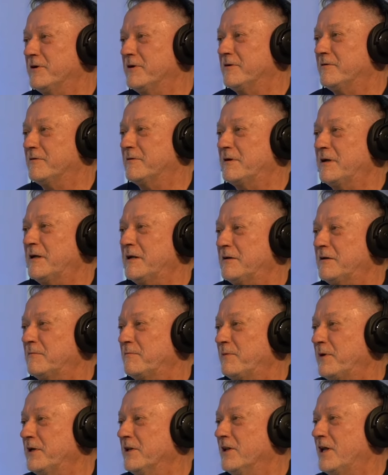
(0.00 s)
in in
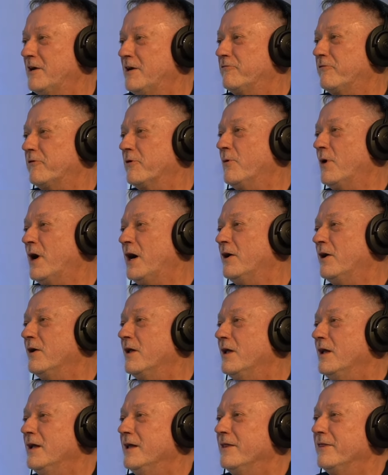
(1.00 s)
being alive for a while
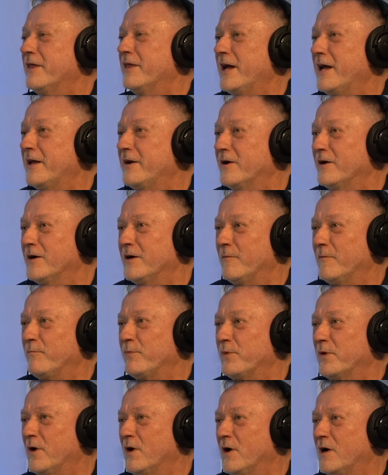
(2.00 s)
that
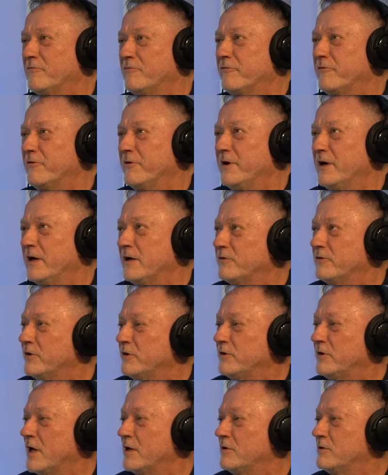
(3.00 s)
um, offering
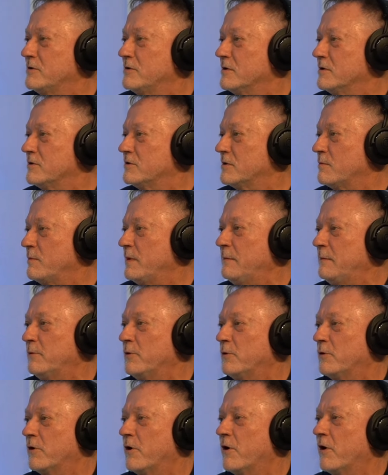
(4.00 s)
suggestions to
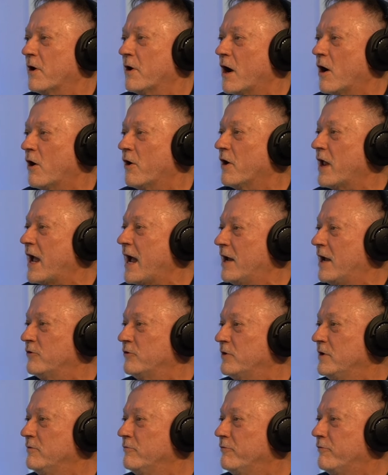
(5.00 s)
people who aren't aren't
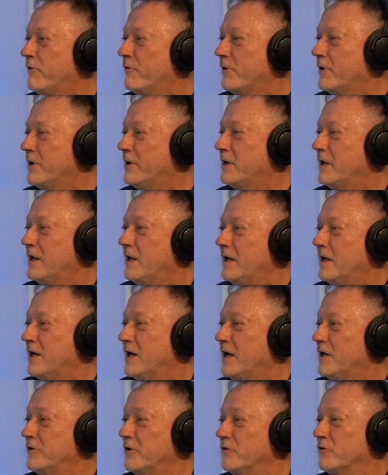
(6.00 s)
asking for it
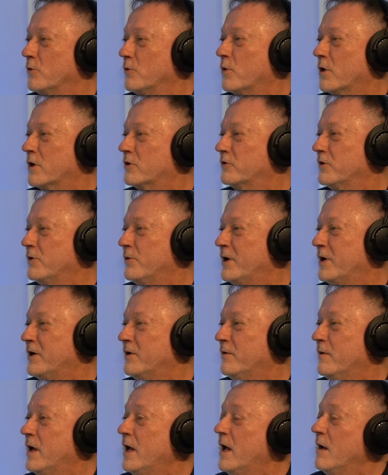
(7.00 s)
uh, doesn't work so
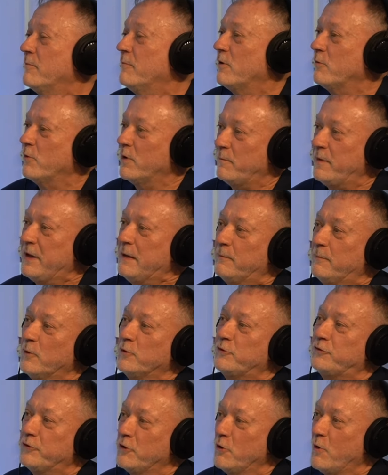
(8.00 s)
well but when
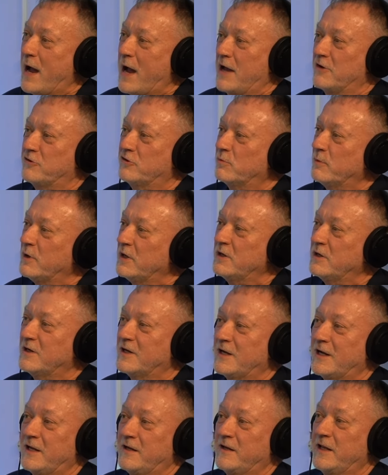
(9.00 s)
people do ask me
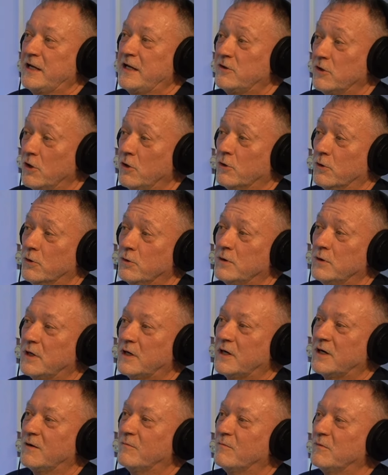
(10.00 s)
and they do
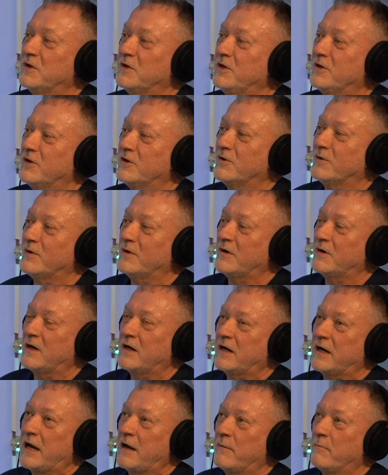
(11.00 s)
um, you know
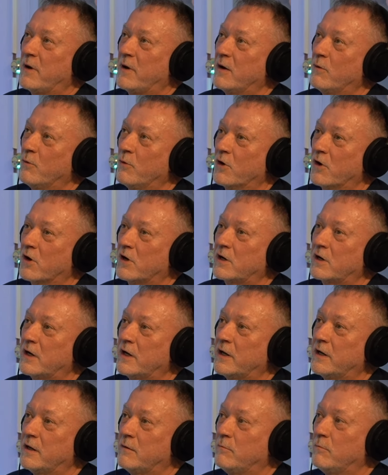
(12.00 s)
uh, at my work
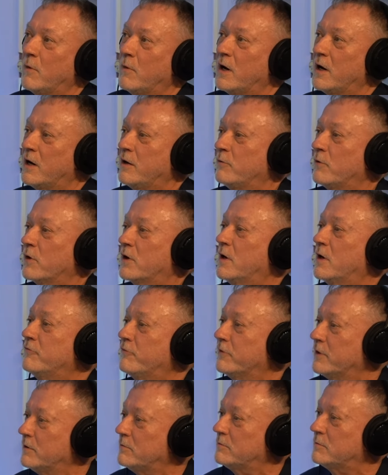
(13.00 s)
and in my
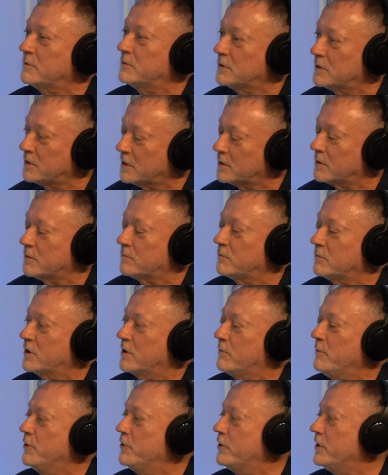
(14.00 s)
recovery uh,
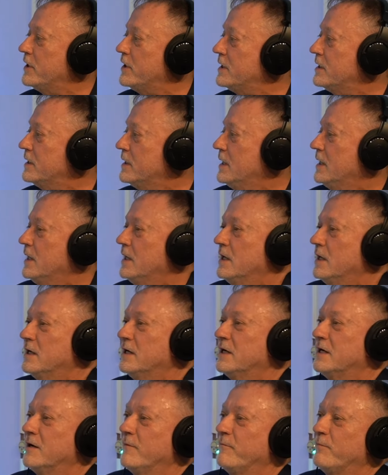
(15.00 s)
community
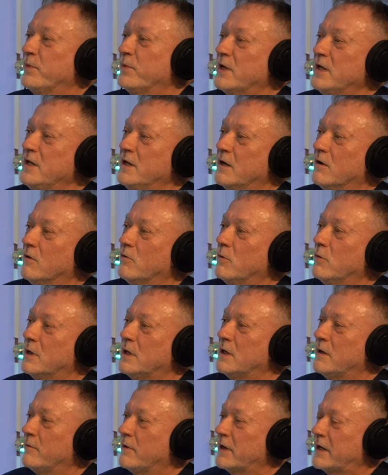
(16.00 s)
um, you know
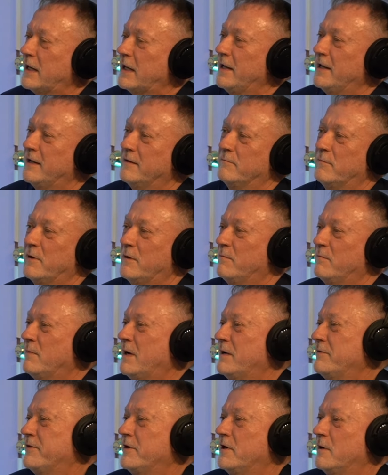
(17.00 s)
uh,
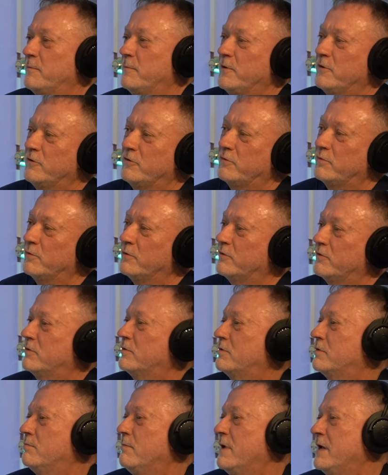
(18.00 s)
my therapist
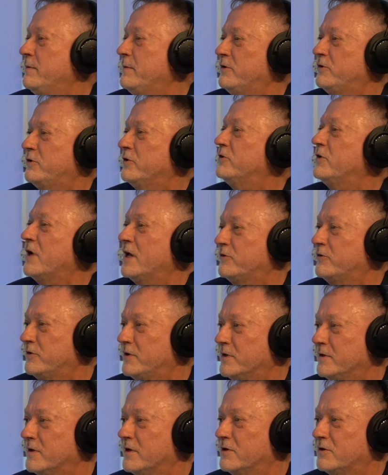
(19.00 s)
was maybe
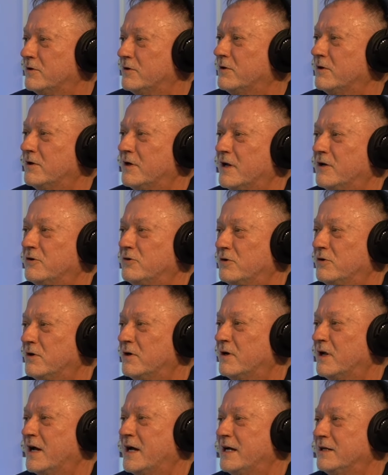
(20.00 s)
suggesting this should
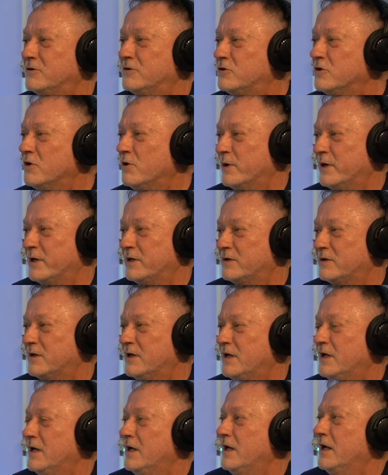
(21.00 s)
should i do it
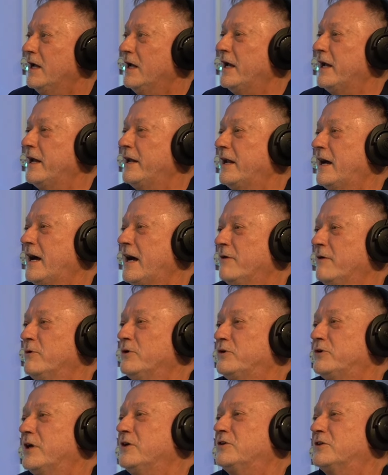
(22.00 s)
and i
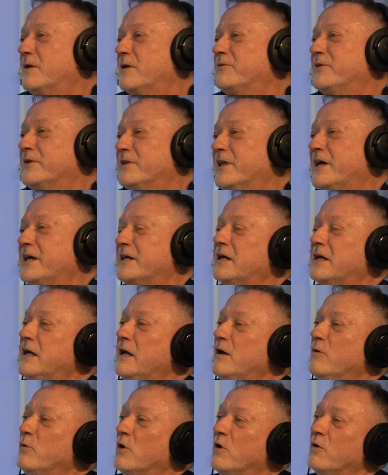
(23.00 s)
would say something like
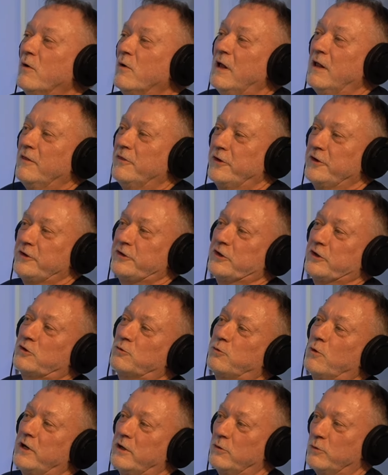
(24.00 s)
well, this
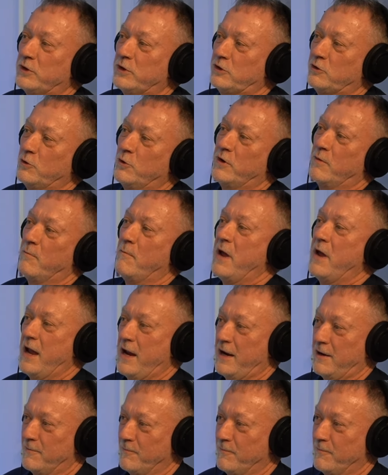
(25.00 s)
is what it would do to me.